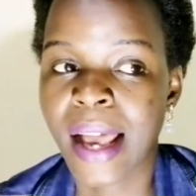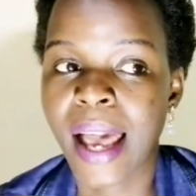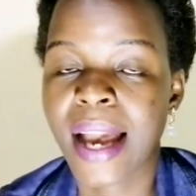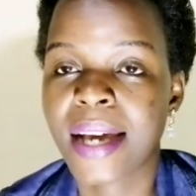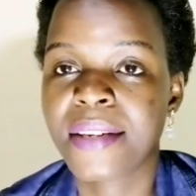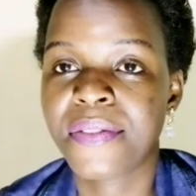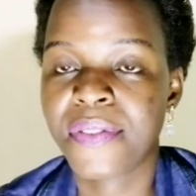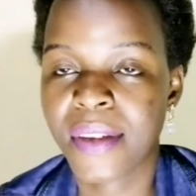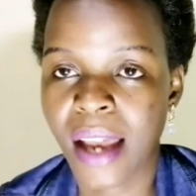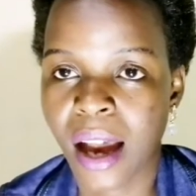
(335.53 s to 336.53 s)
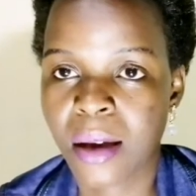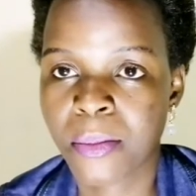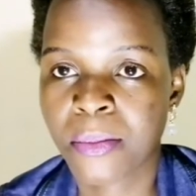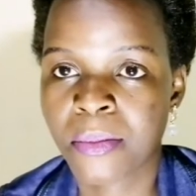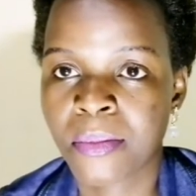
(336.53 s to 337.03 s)
I had fear.
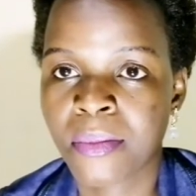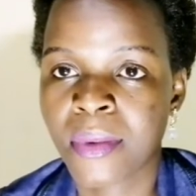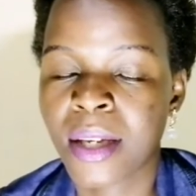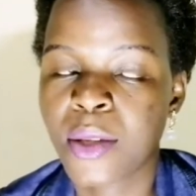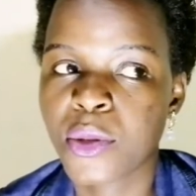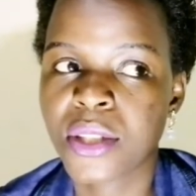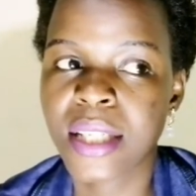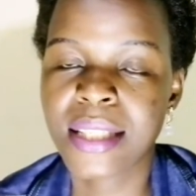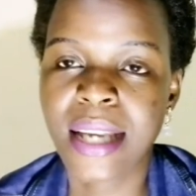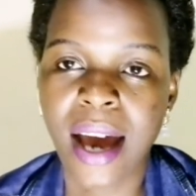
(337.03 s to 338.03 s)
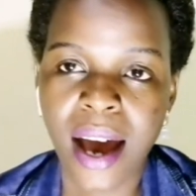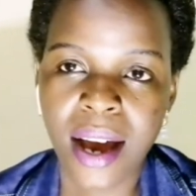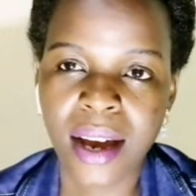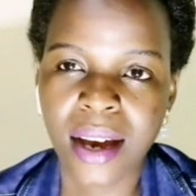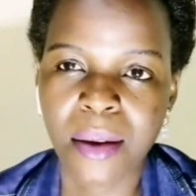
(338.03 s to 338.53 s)
It was just
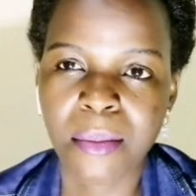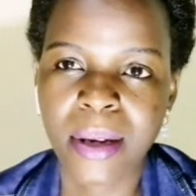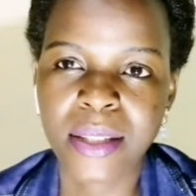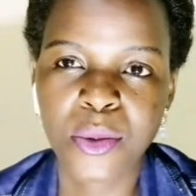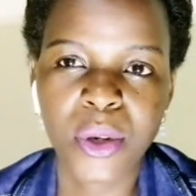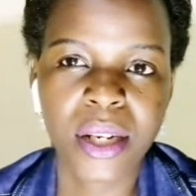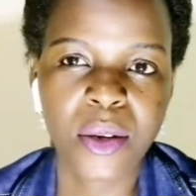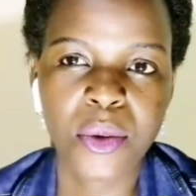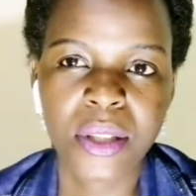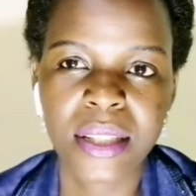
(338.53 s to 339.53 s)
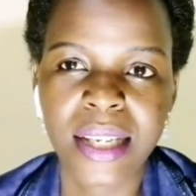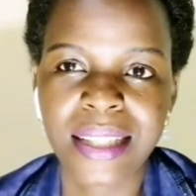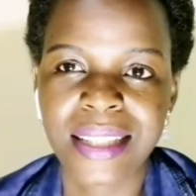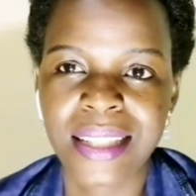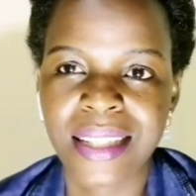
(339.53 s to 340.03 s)
hunger, but when I got
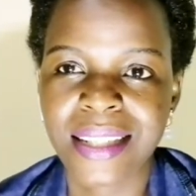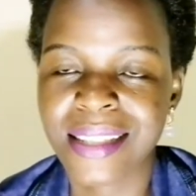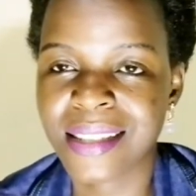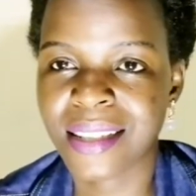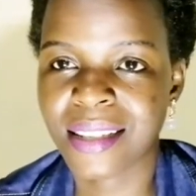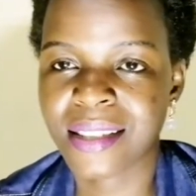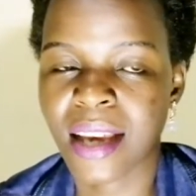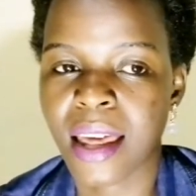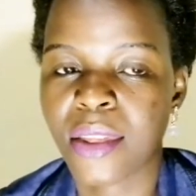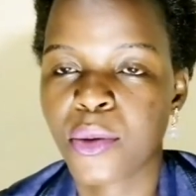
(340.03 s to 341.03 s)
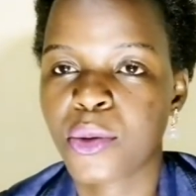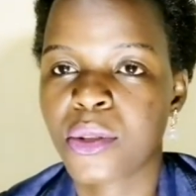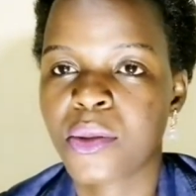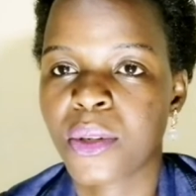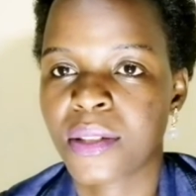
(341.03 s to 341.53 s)
that dizziness, I thought
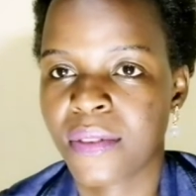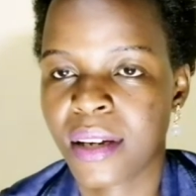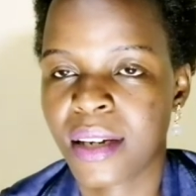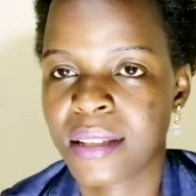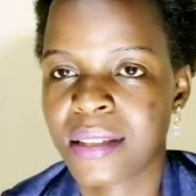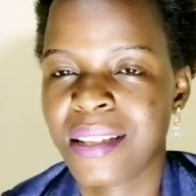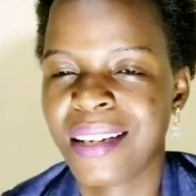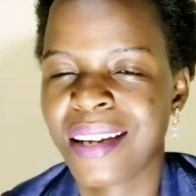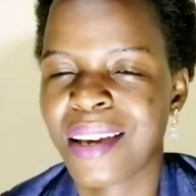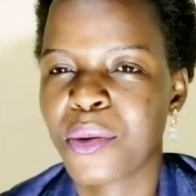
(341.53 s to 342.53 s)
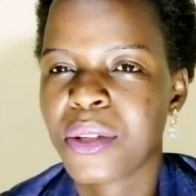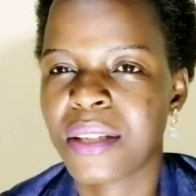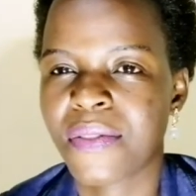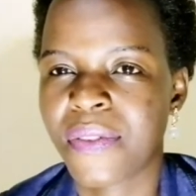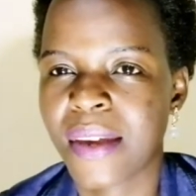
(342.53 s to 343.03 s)
it was virus. Then I got
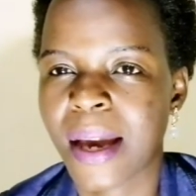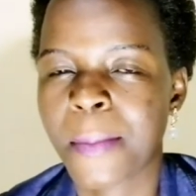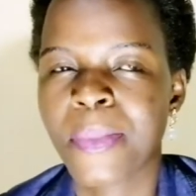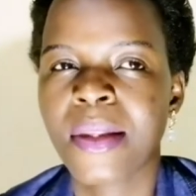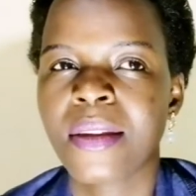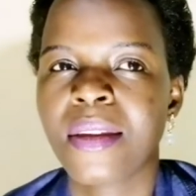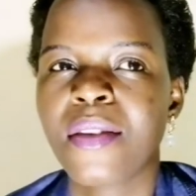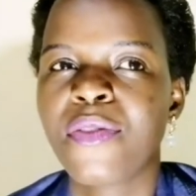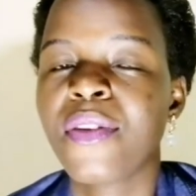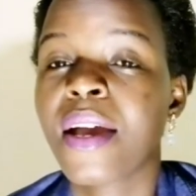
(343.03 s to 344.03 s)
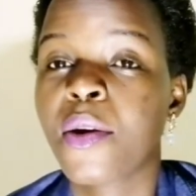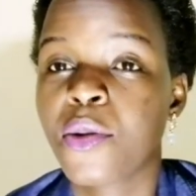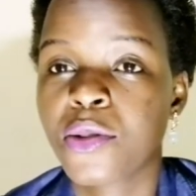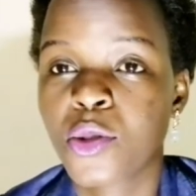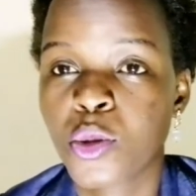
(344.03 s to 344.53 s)
the fear. The fear
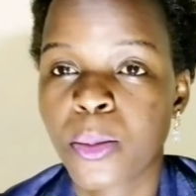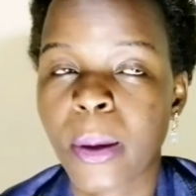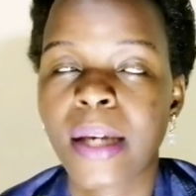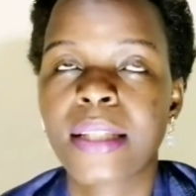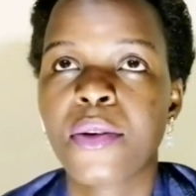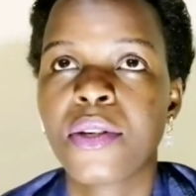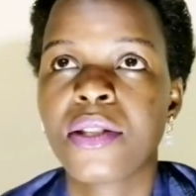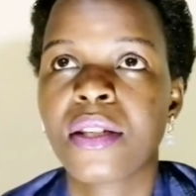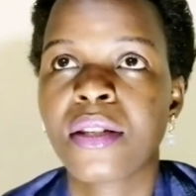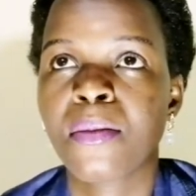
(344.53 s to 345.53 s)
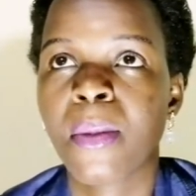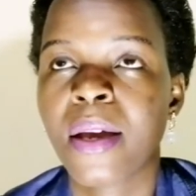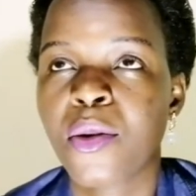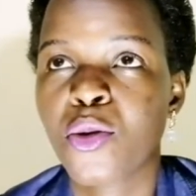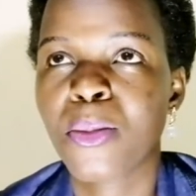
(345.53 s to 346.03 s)
rose too much. I reached in
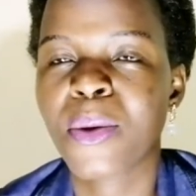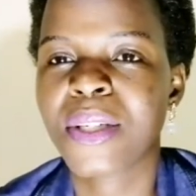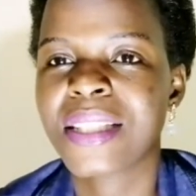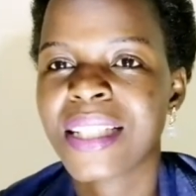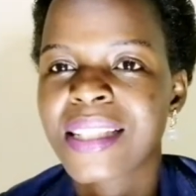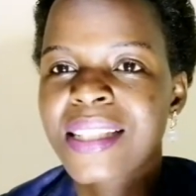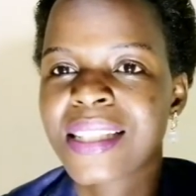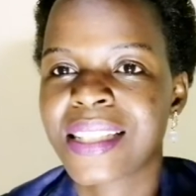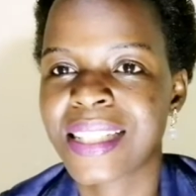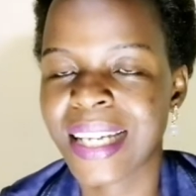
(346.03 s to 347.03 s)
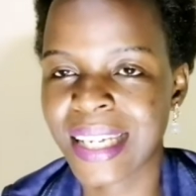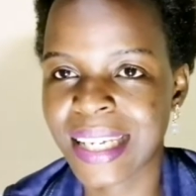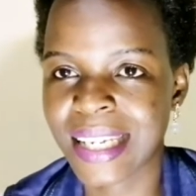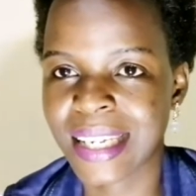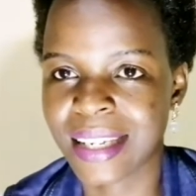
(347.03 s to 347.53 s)
my room. I was just
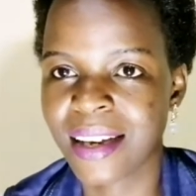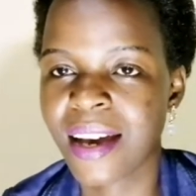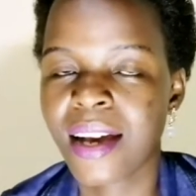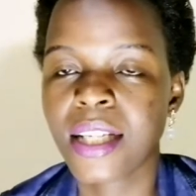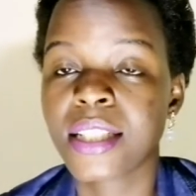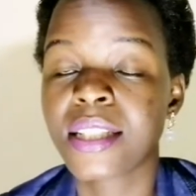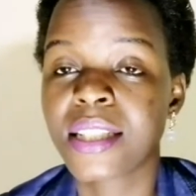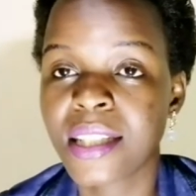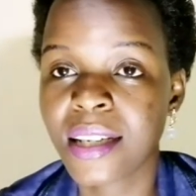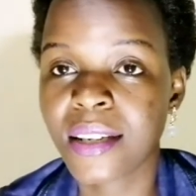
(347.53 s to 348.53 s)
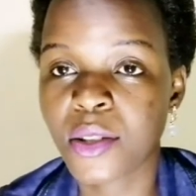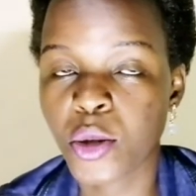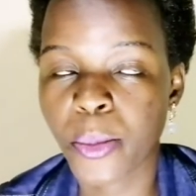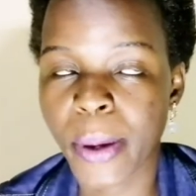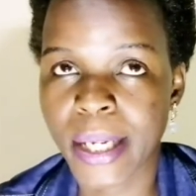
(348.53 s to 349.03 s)
shaking
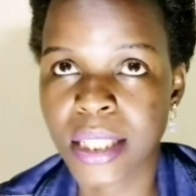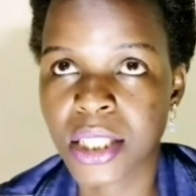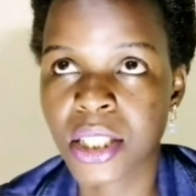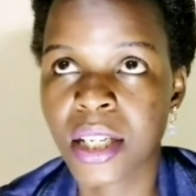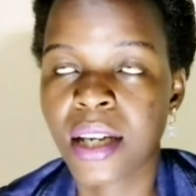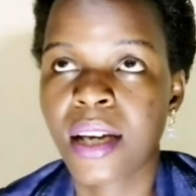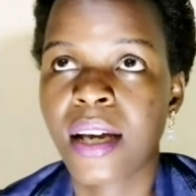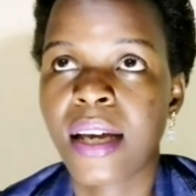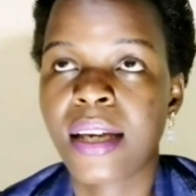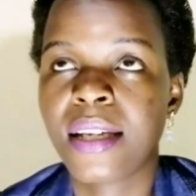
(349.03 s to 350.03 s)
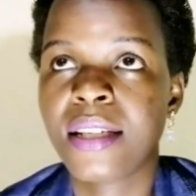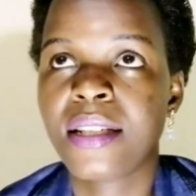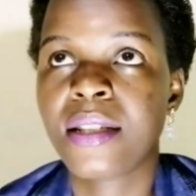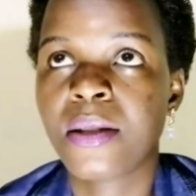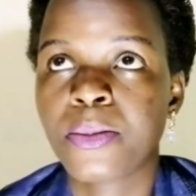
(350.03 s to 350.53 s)
too much,
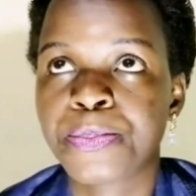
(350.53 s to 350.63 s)
and